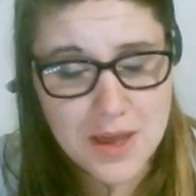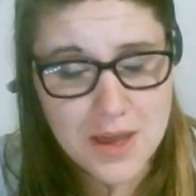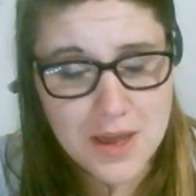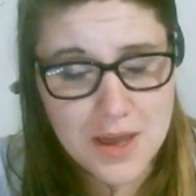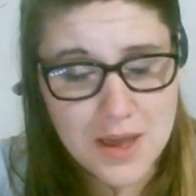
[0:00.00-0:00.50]

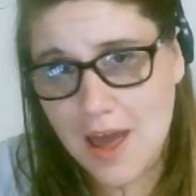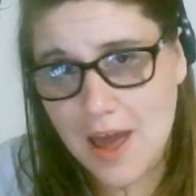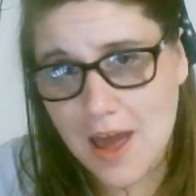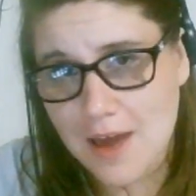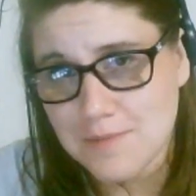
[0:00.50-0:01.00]
and make sure you
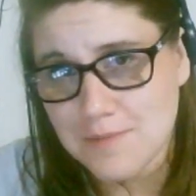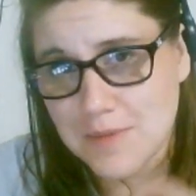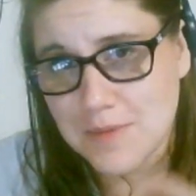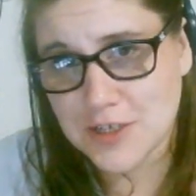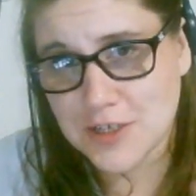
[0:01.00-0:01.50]
tune
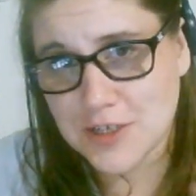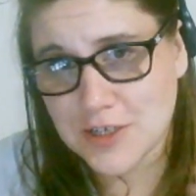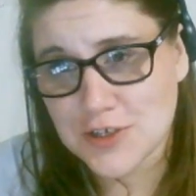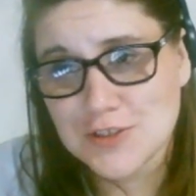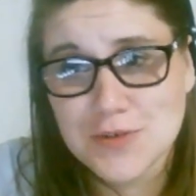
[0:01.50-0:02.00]
into his
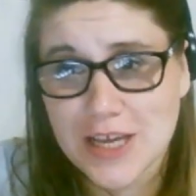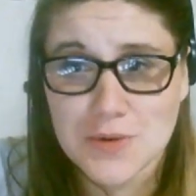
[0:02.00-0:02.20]
Project